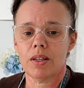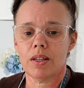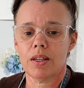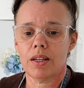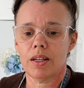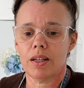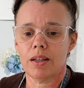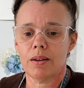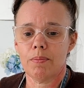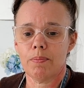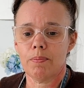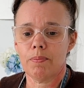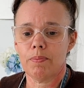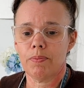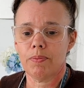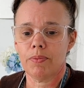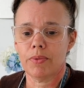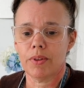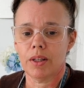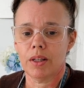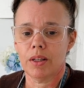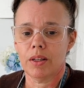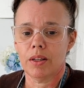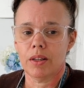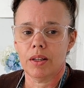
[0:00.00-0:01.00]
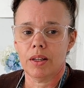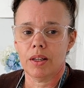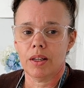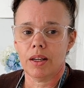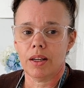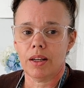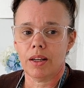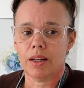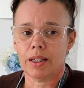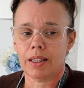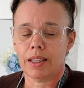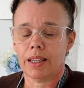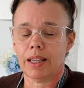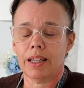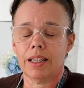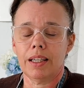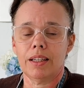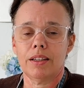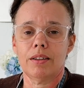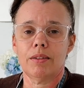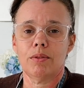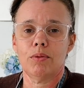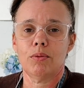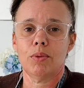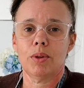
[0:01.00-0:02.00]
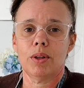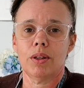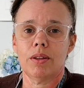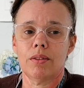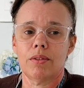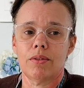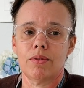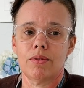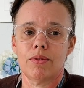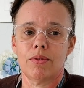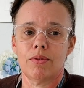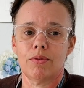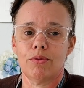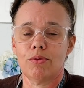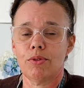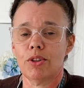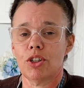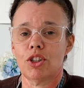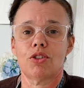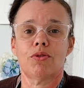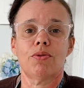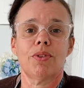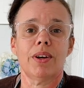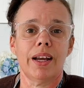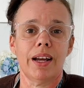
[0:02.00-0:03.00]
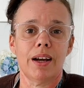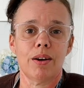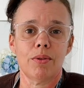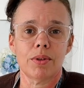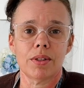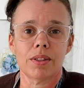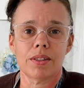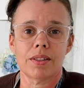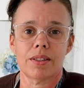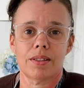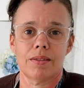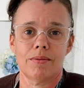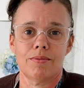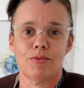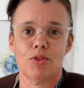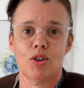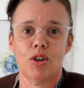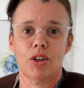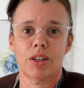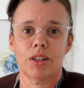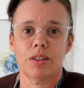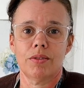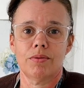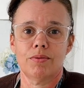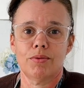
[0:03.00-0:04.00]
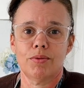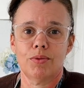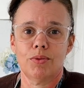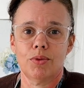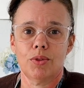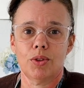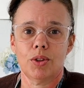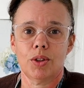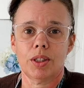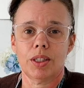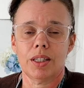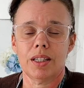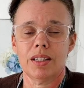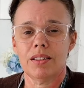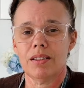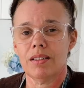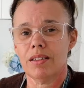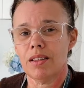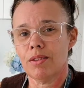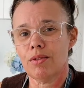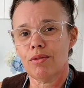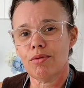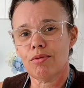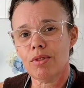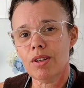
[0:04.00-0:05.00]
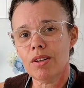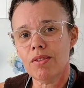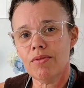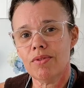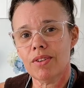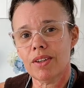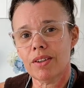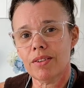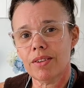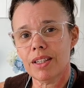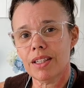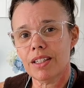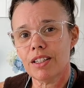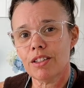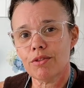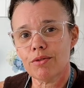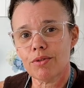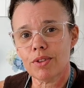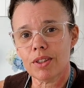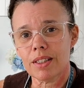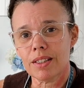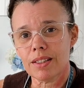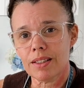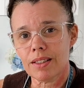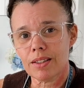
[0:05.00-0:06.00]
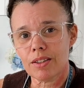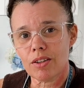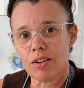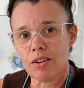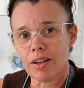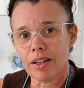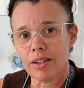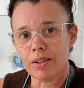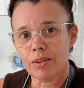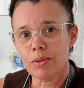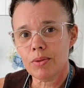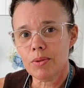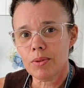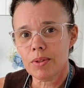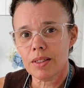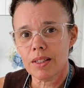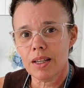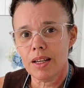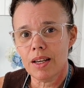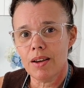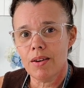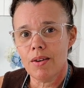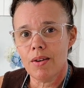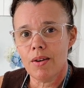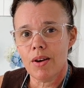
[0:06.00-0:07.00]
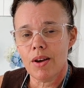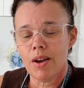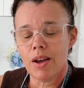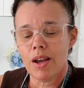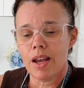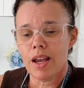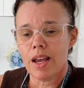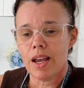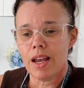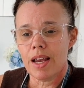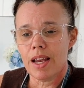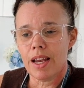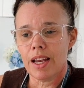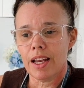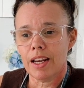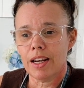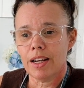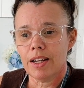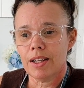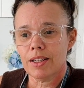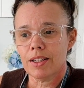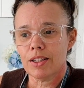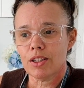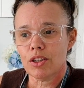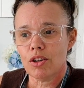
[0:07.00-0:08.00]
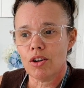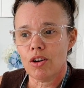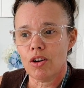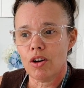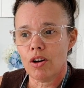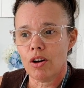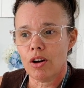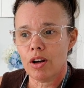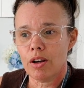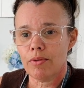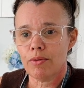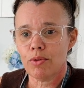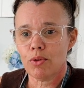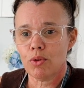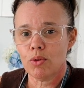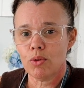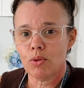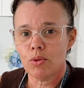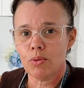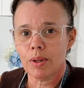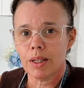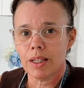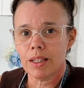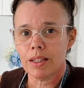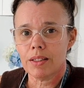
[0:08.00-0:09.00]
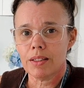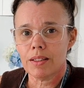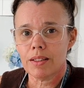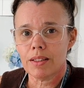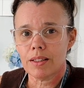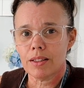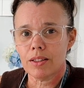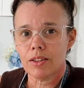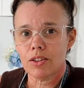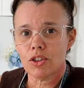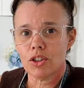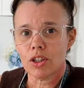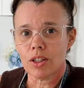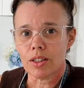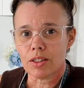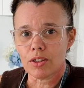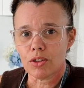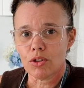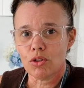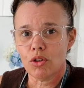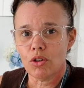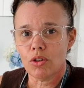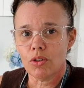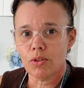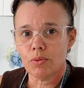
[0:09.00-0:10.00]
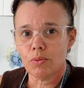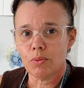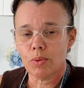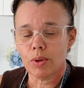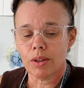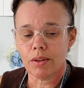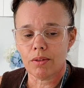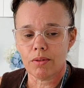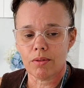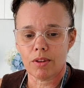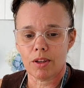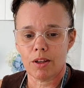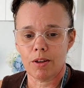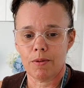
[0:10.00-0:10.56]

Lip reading: a cake with fresh flowers on it. Okay, so they're three very different styles, and I've always just gone with